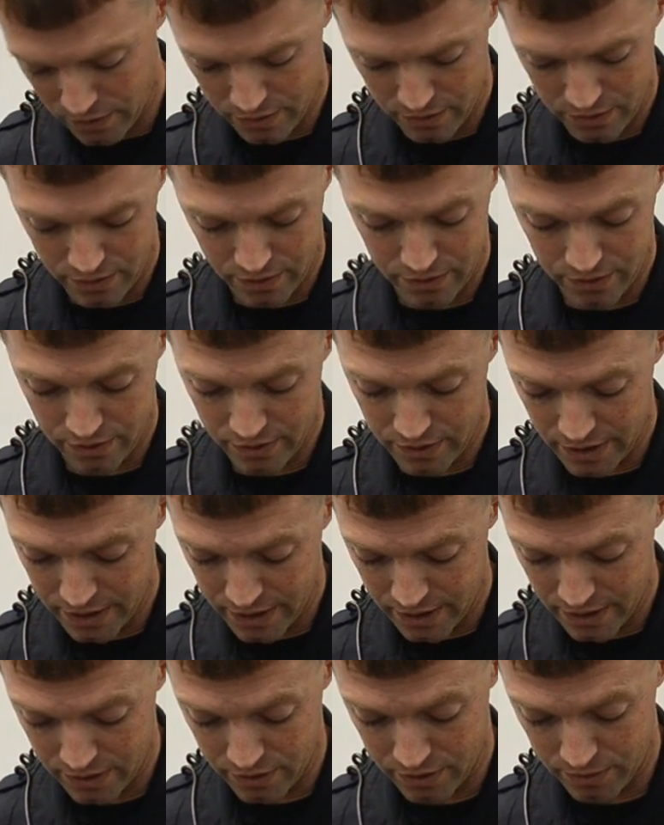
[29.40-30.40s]
as the
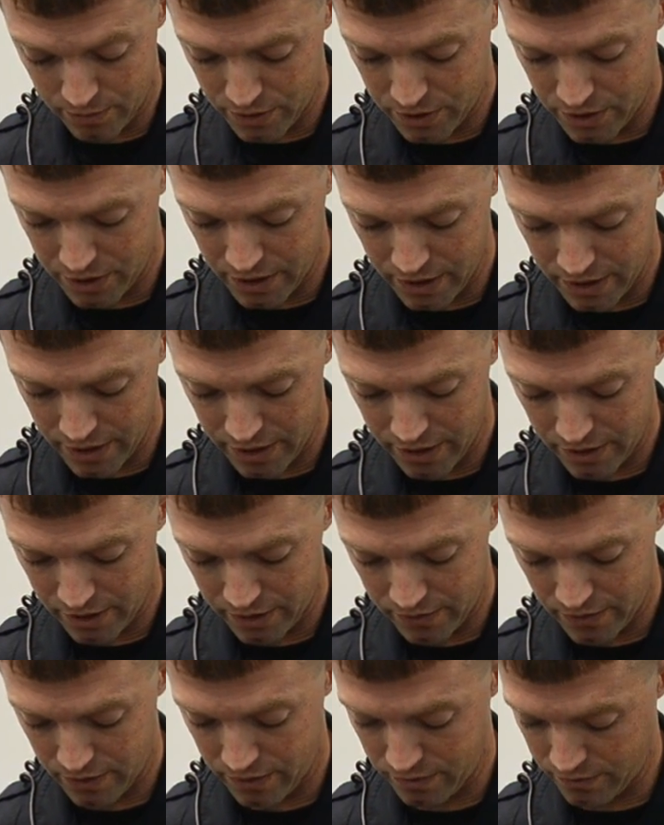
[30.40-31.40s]
size and what you get out
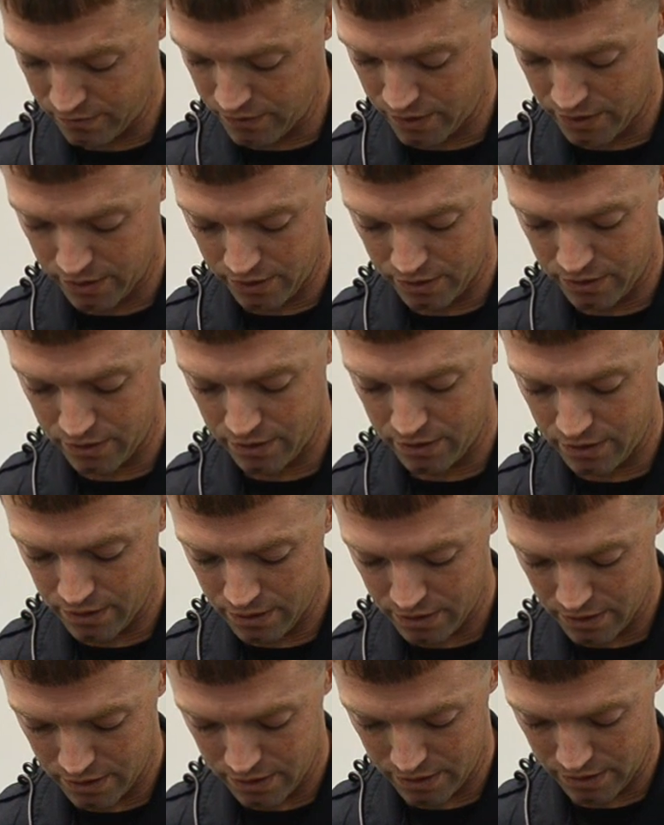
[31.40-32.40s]
of it, it's very good.
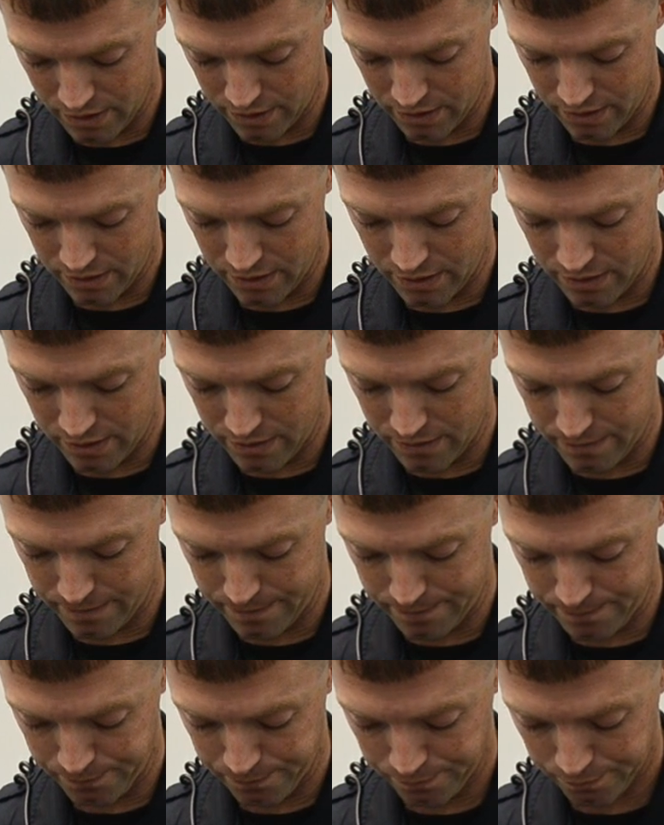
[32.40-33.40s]

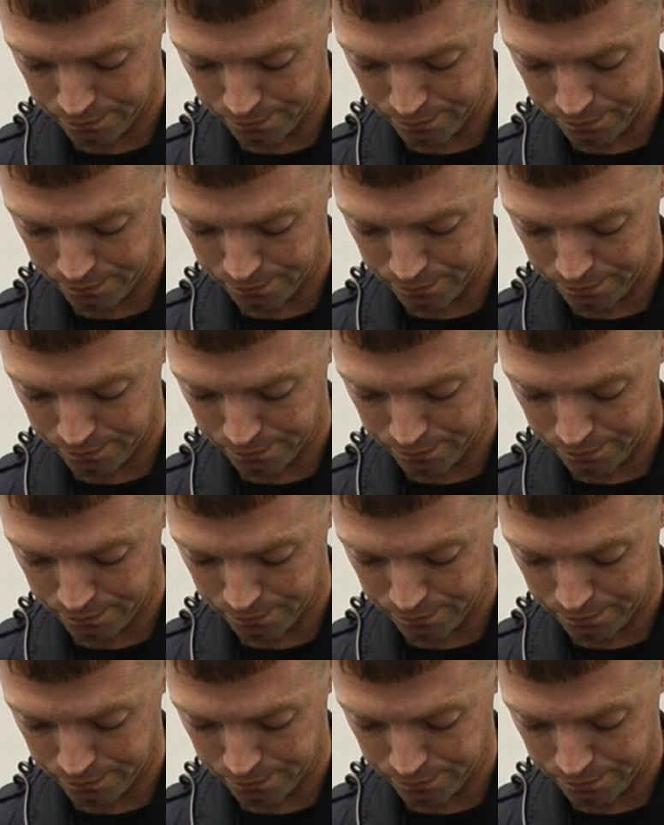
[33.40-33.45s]
The